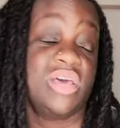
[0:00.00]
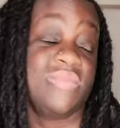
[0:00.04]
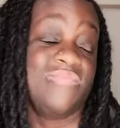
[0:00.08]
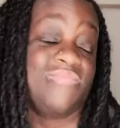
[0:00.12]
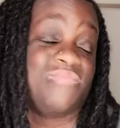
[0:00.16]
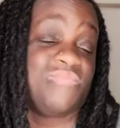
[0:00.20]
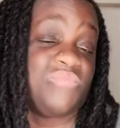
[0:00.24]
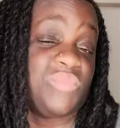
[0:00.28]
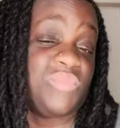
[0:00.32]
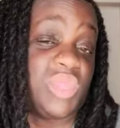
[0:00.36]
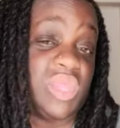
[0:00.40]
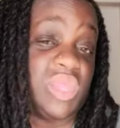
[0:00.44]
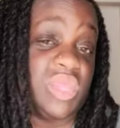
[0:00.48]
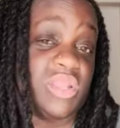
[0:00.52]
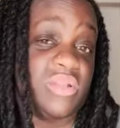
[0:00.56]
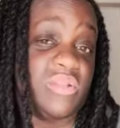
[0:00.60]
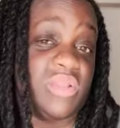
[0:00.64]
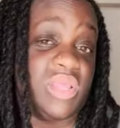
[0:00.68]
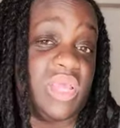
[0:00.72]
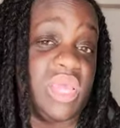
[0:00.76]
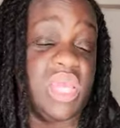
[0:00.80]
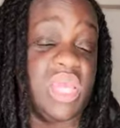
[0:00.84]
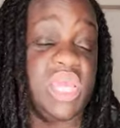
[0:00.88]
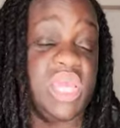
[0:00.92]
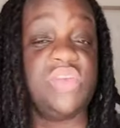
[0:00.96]
even
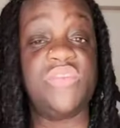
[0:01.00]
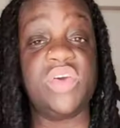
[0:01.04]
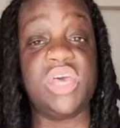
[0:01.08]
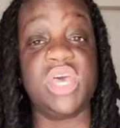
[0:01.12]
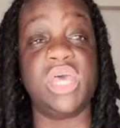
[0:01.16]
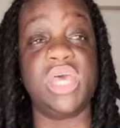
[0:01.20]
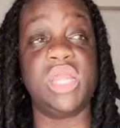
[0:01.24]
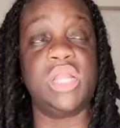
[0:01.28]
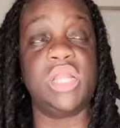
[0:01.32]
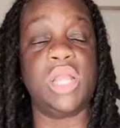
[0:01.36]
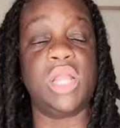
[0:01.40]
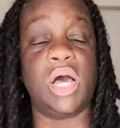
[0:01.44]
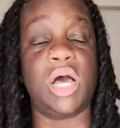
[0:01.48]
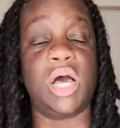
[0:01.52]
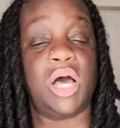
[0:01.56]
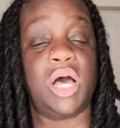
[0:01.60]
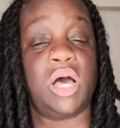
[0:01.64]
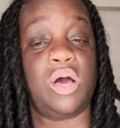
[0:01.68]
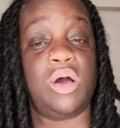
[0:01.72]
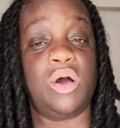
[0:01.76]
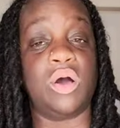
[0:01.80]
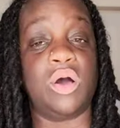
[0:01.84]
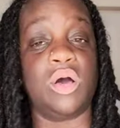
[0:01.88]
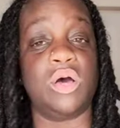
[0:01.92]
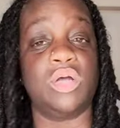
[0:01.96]
uh, just
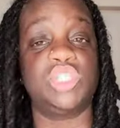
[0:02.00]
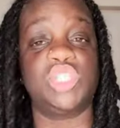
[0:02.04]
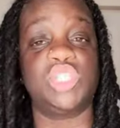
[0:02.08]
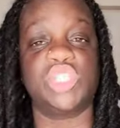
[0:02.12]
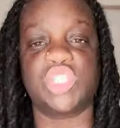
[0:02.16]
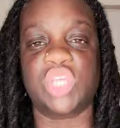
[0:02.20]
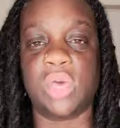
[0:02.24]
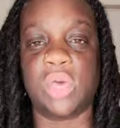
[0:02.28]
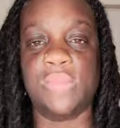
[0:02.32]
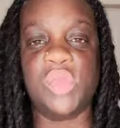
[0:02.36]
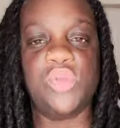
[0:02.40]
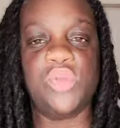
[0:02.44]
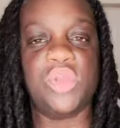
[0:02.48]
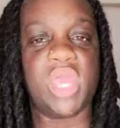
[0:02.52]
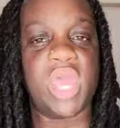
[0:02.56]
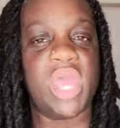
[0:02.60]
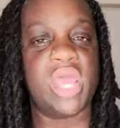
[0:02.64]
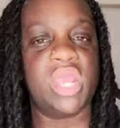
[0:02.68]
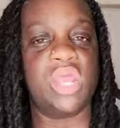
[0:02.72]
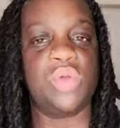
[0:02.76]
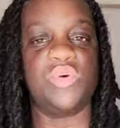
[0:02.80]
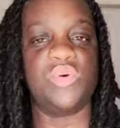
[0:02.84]
communicating with anybody,